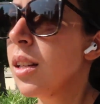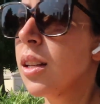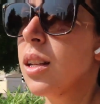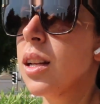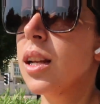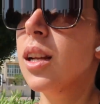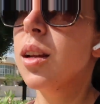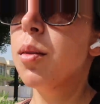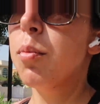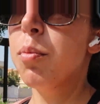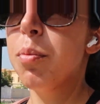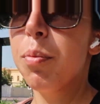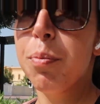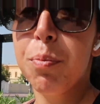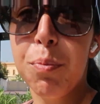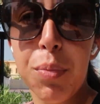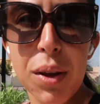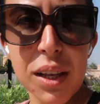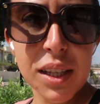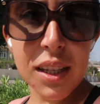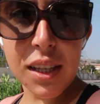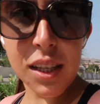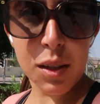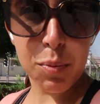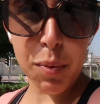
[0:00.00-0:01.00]
the
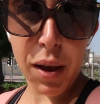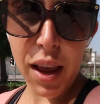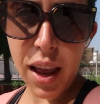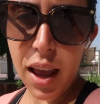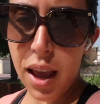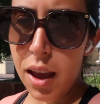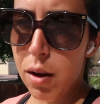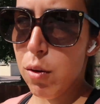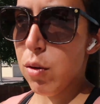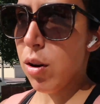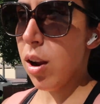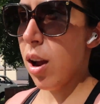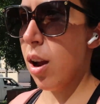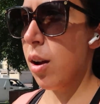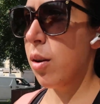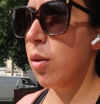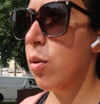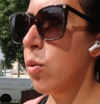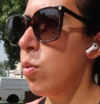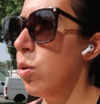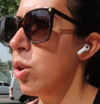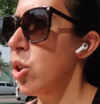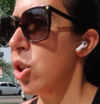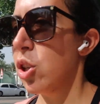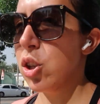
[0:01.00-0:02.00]
business bay area,
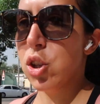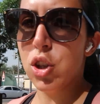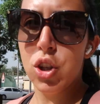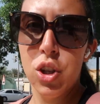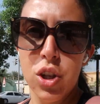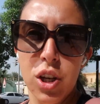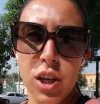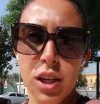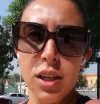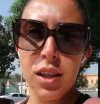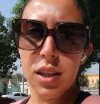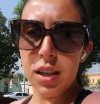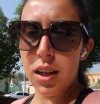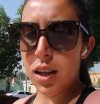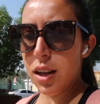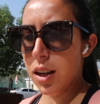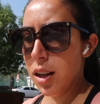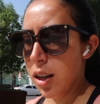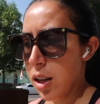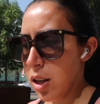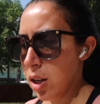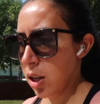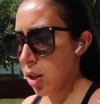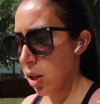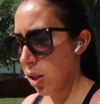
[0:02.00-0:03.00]
which is just
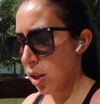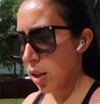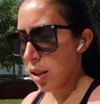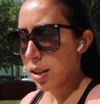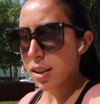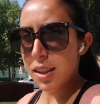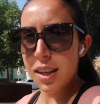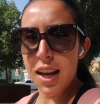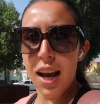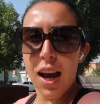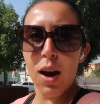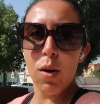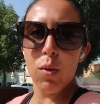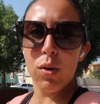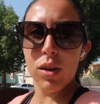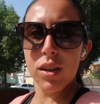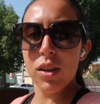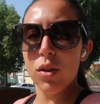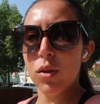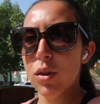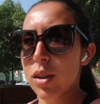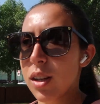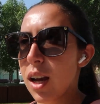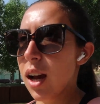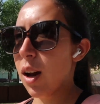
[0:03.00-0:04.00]
like
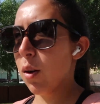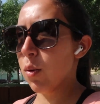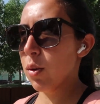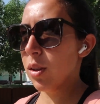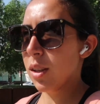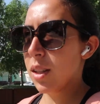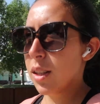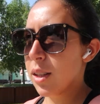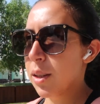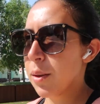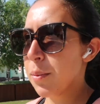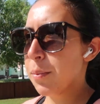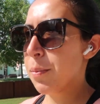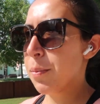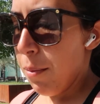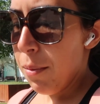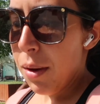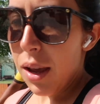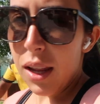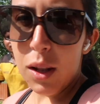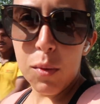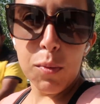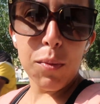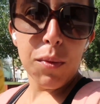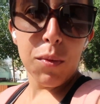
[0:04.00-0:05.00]
Towers on towers. I
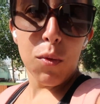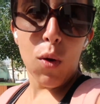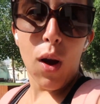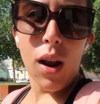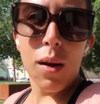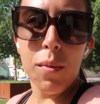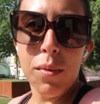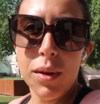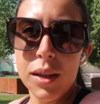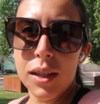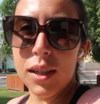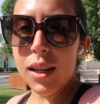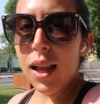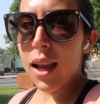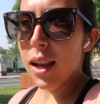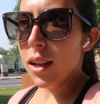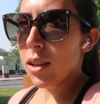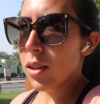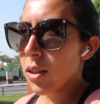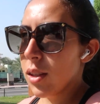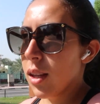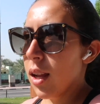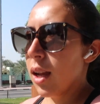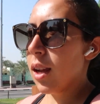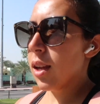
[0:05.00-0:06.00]
made one mistake
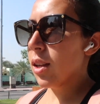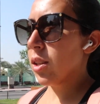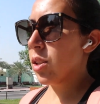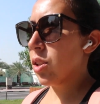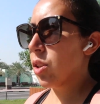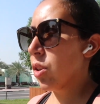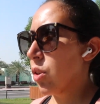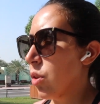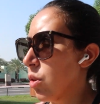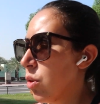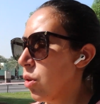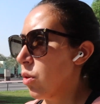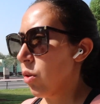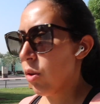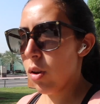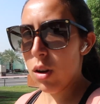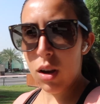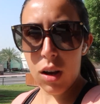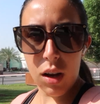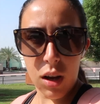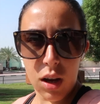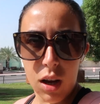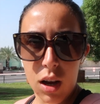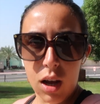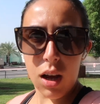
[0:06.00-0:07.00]
today,
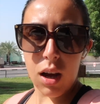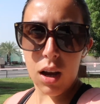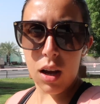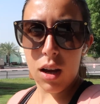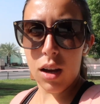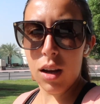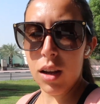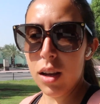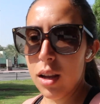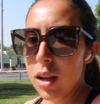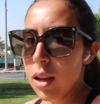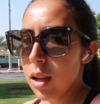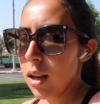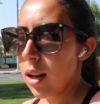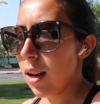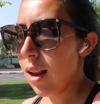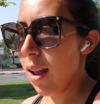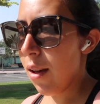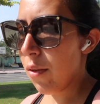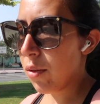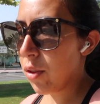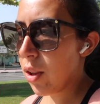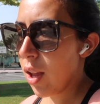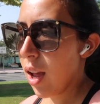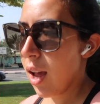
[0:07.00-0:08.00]
so I
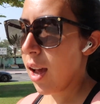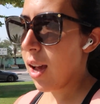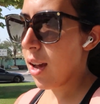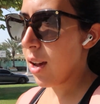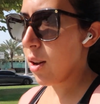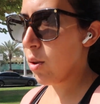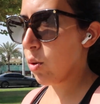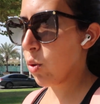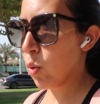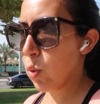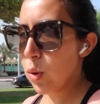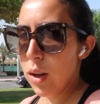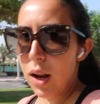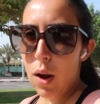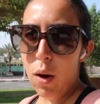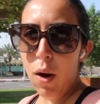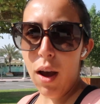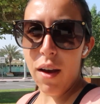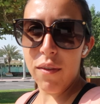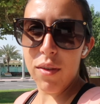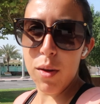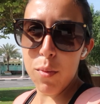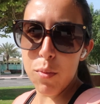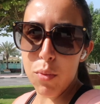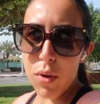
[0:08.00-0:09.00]
left the house without
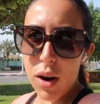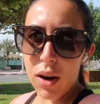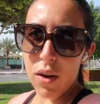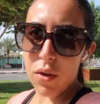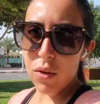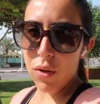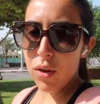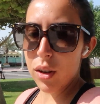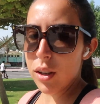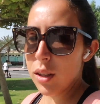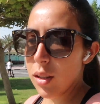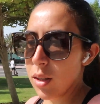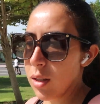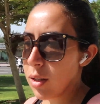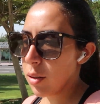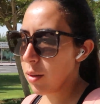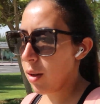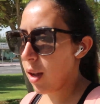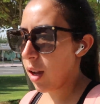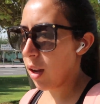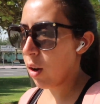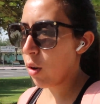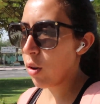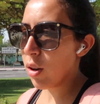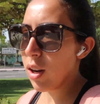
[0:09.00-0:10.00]
having breakfast.
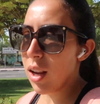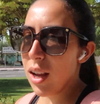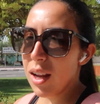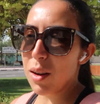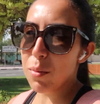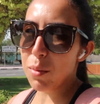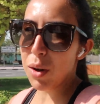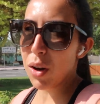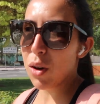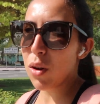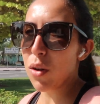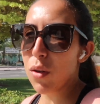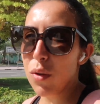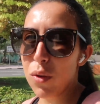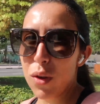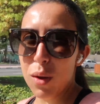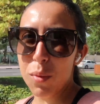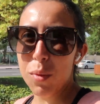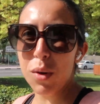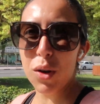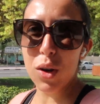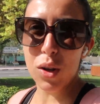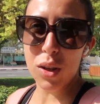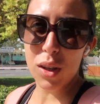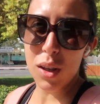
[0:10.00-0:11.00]
I only had my coffee
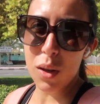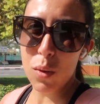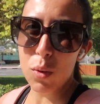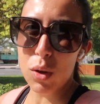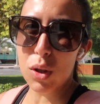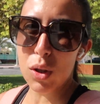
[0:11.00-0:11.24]
because it